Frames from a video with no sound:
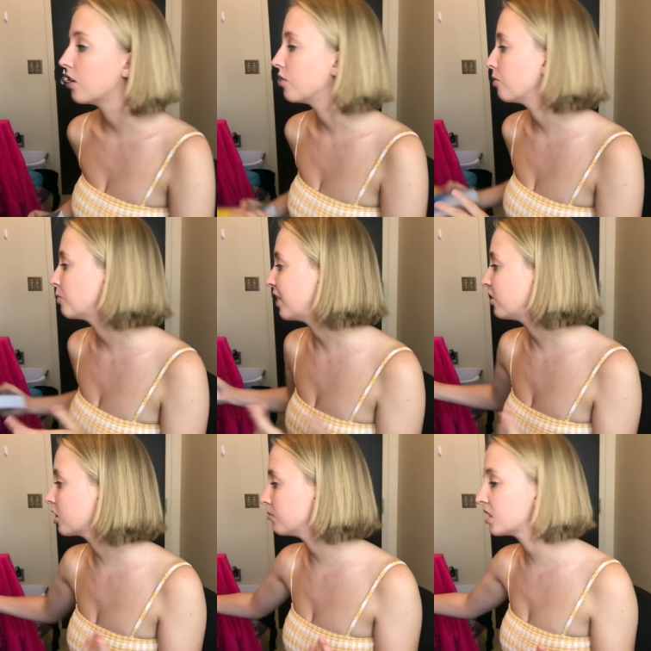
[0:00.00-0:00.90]
So
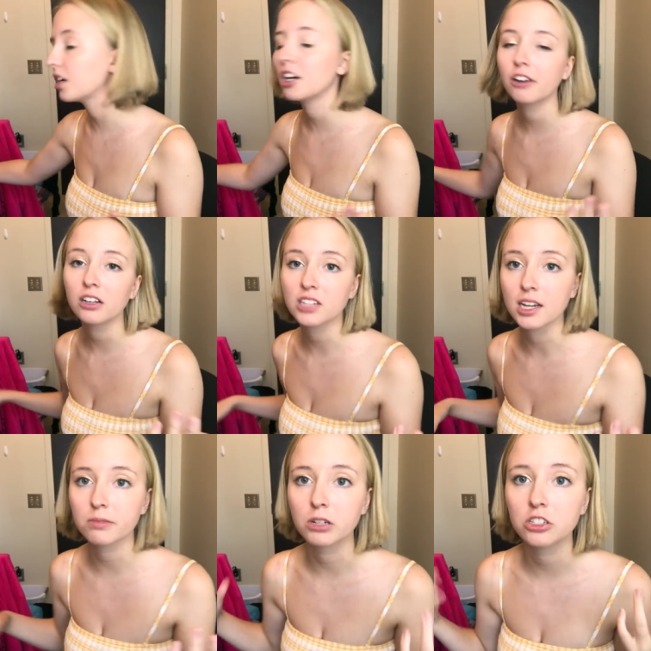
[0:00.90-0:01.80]
whenever it comes to carrying around
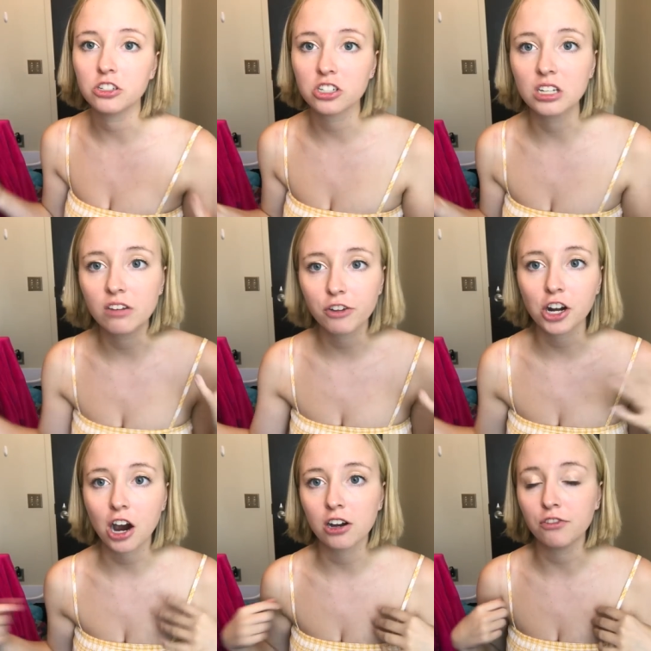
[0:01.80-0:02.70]
textbooks, you just need to
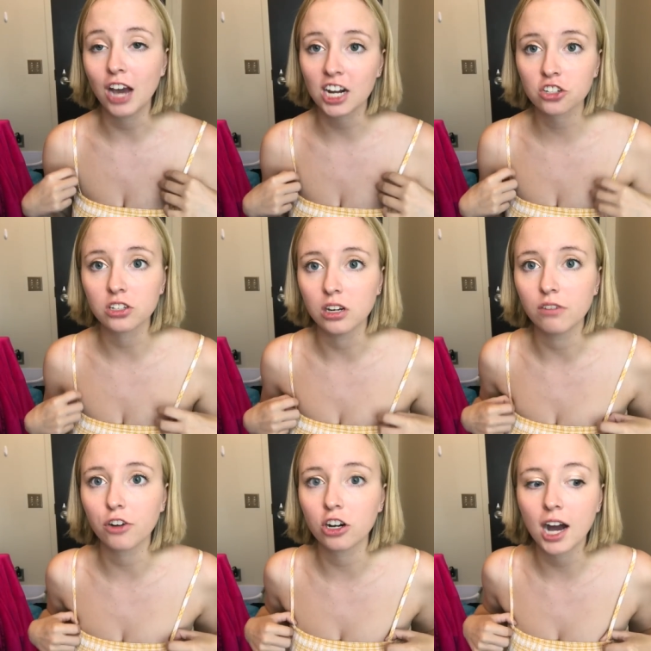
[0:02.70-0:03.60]
figure out if you actually need
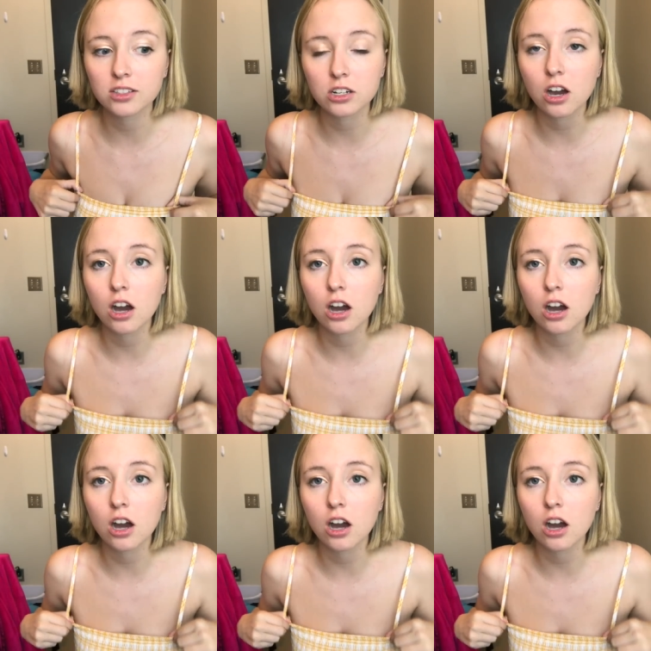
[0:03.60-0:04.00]
it for class or